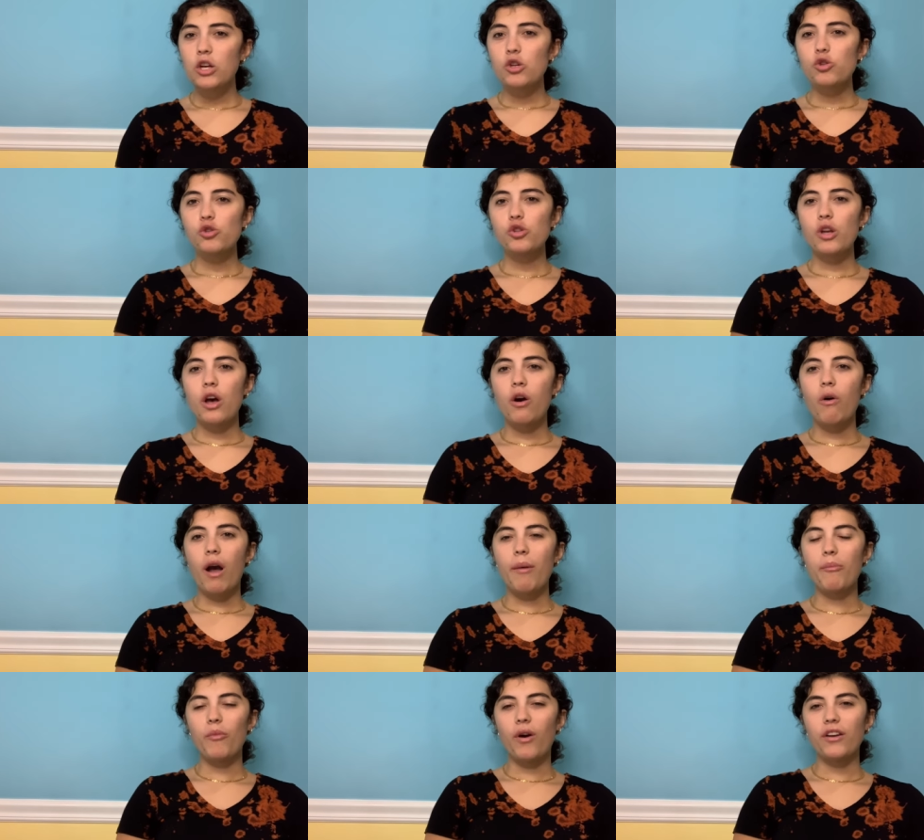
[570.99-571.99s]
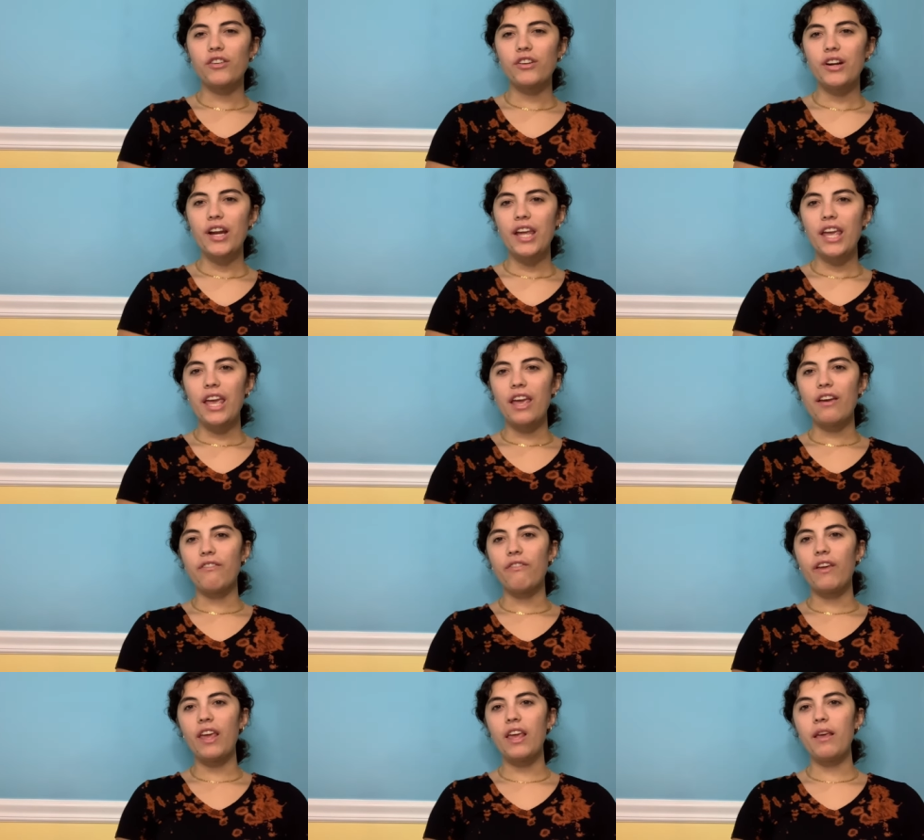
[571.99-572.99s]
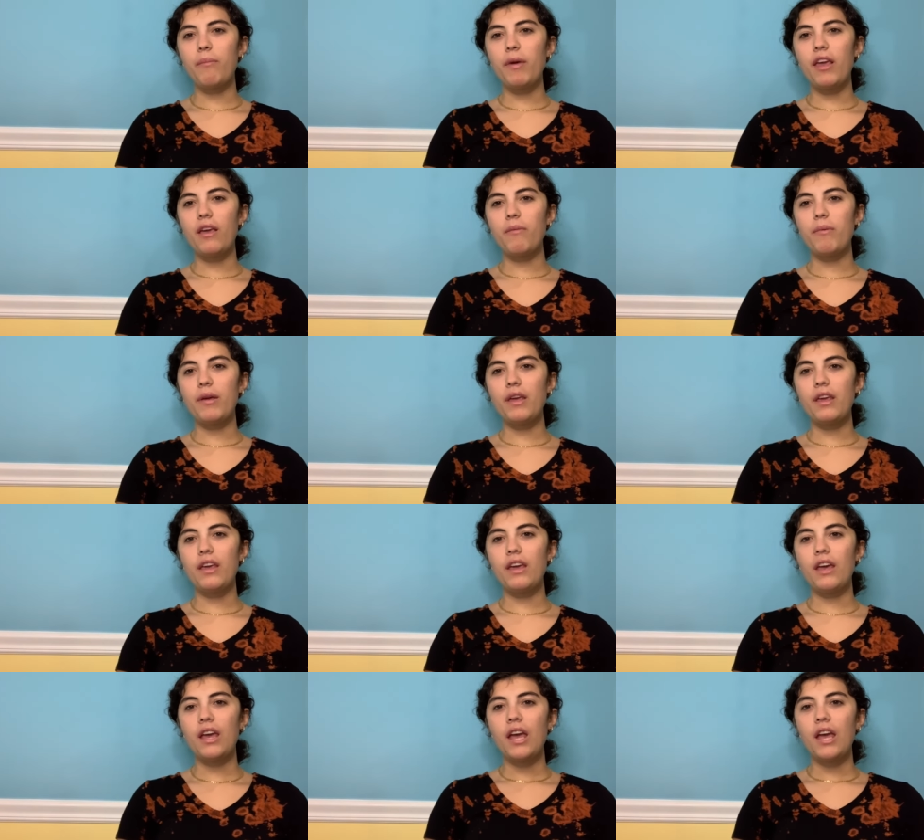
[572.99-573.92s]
So I'm wondering if he maybe